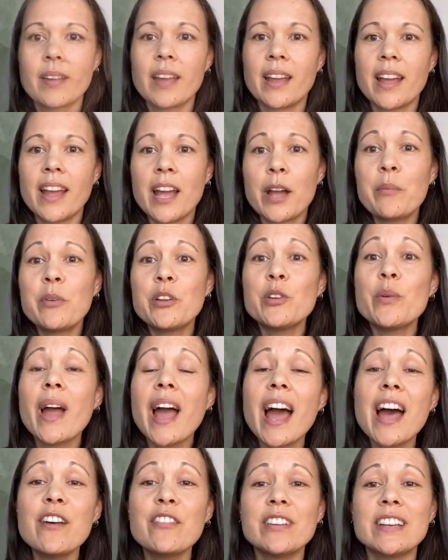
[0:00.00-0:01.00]
And when you
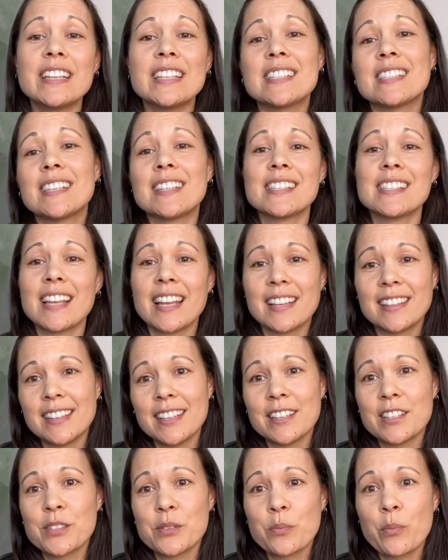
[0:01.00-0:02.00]
have an instance like
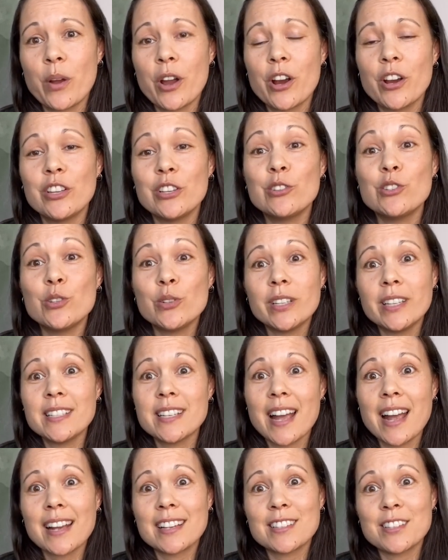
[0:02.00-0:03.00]
this where you do need
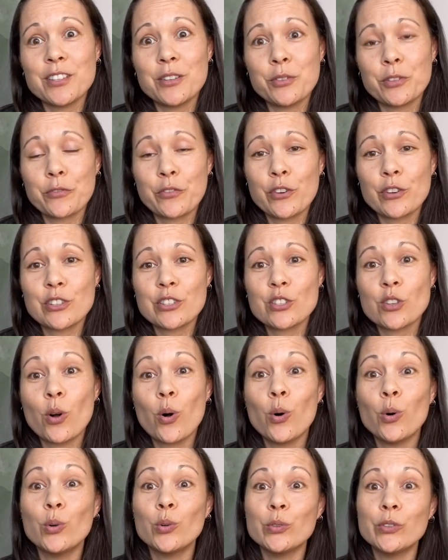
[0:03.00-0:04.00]
to ask the universe to
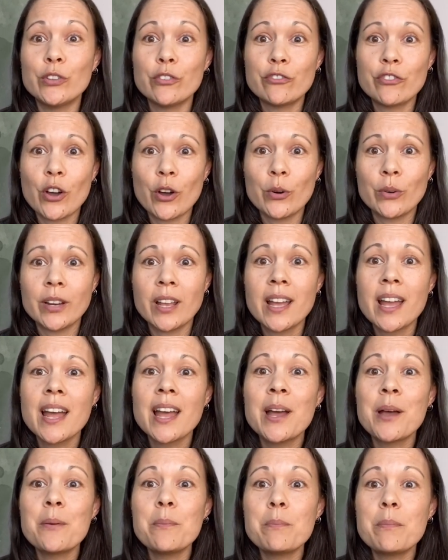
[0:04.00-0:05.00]
hold the phone,
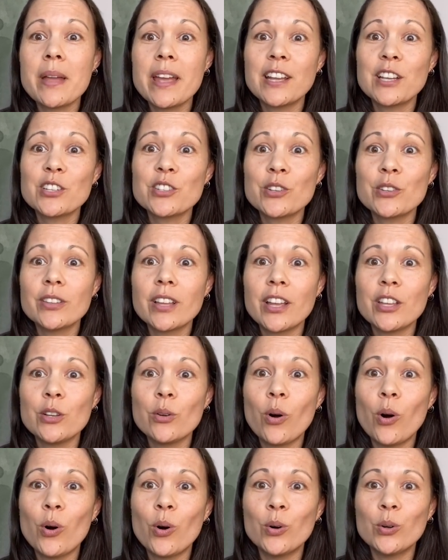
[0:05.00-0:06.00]
make sure that you
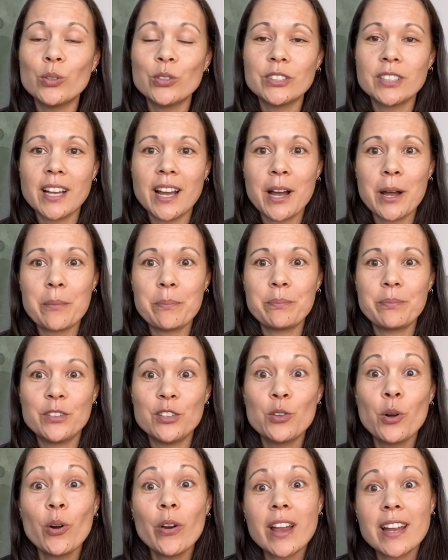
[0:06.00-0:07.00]
hold up
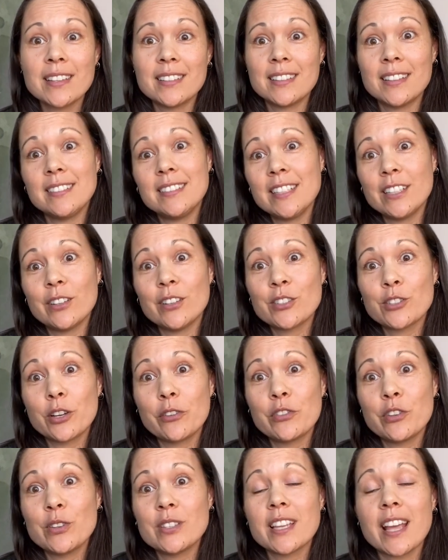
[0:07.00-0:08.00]
your end of the deal. So
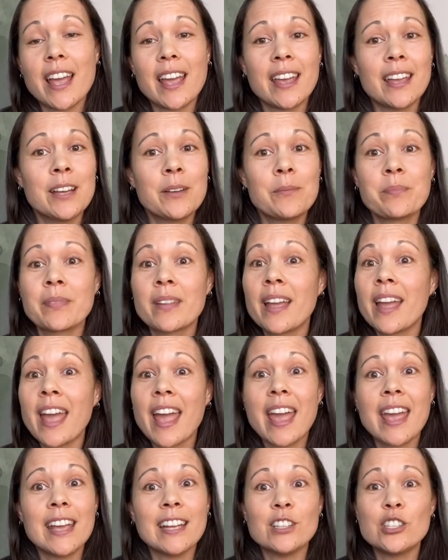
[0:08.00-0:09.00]
if you say,
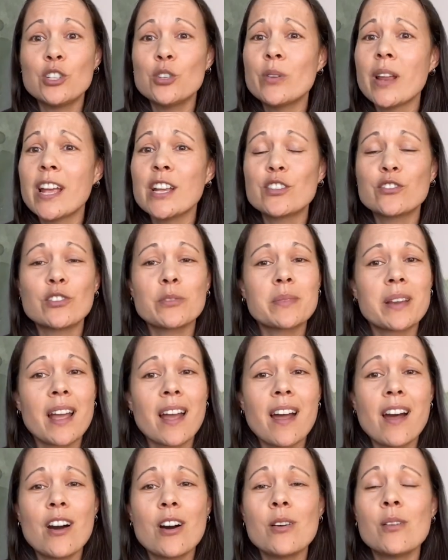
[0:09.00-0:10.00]
hey, 2 days from
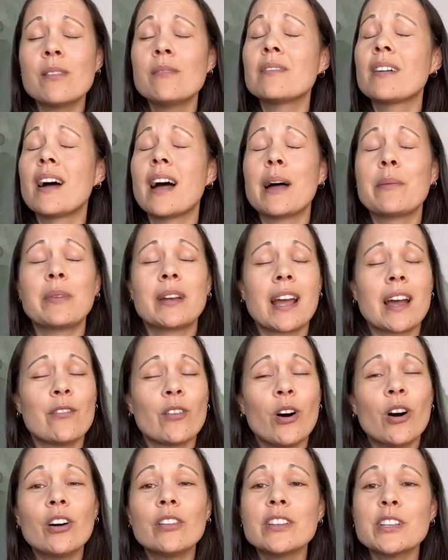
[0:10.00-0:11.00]
now, I'm going to have
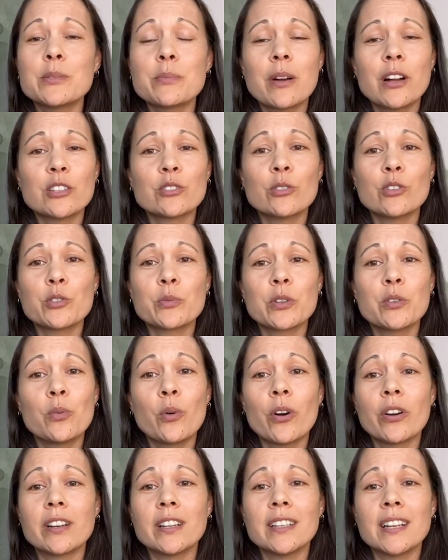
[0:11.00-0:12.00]
all these modules
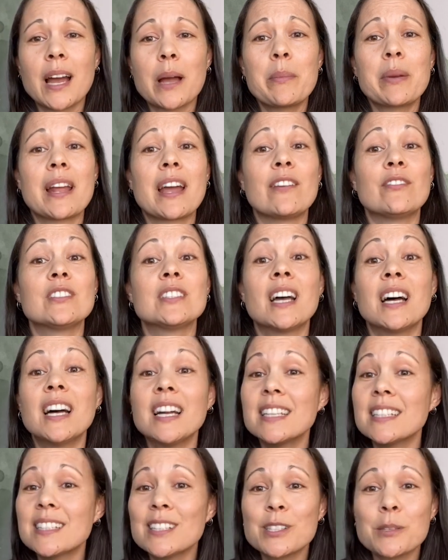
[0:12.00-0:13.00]
recorded. I'm going to have
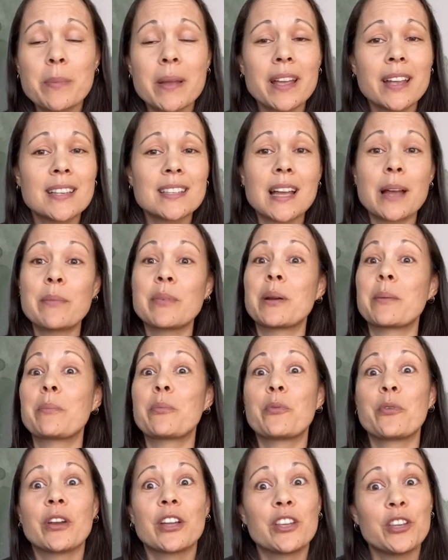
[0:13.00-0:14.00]
tons of space. I'm going to
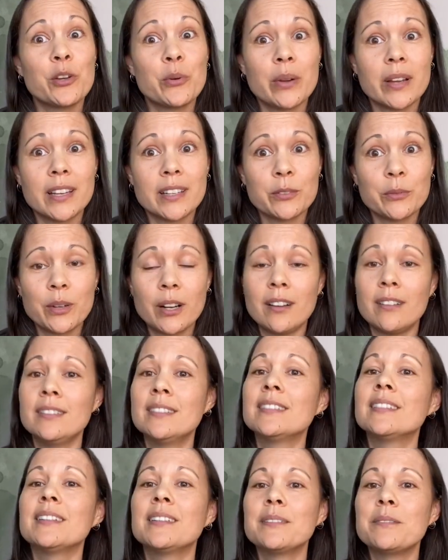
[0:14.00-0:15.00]
bring you in. Well,
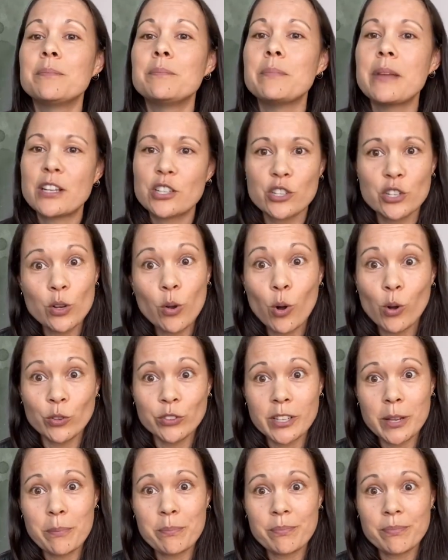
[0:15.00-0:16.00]
make sure you hold
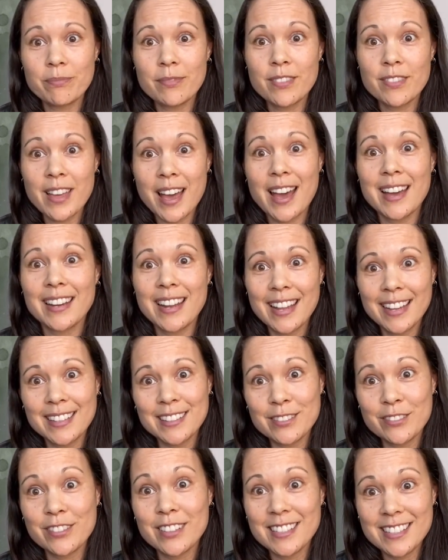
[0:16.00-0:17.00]
up that end
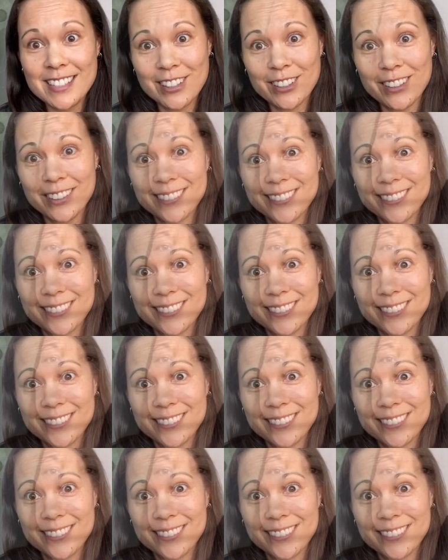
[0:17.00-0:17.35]
of the deal.